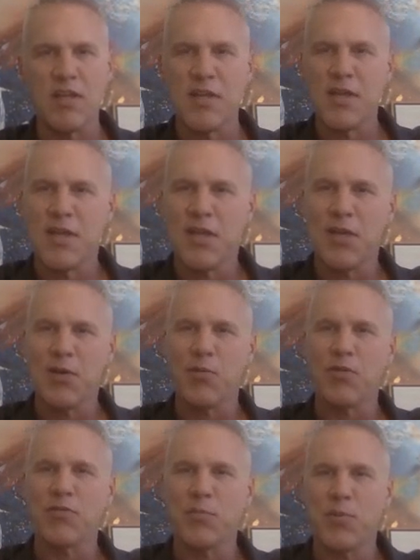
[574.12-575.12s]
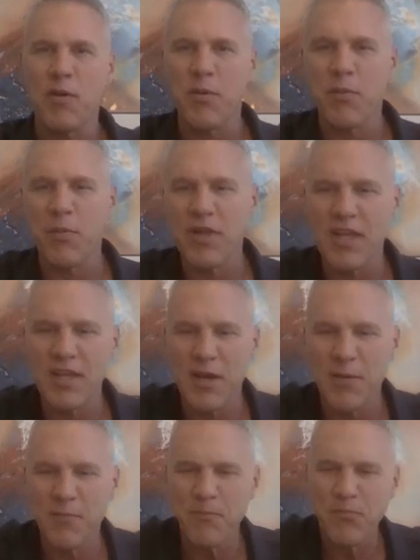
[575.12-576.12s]
it. It was probably,
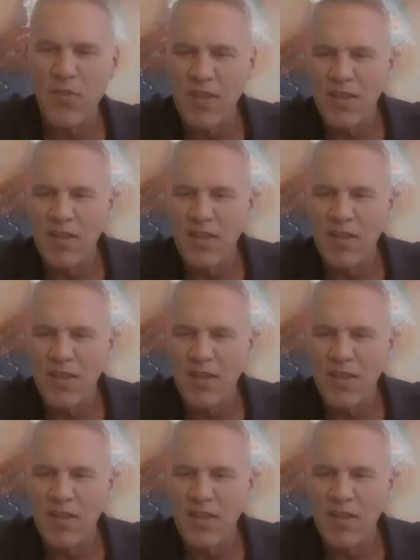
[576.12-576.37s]
um,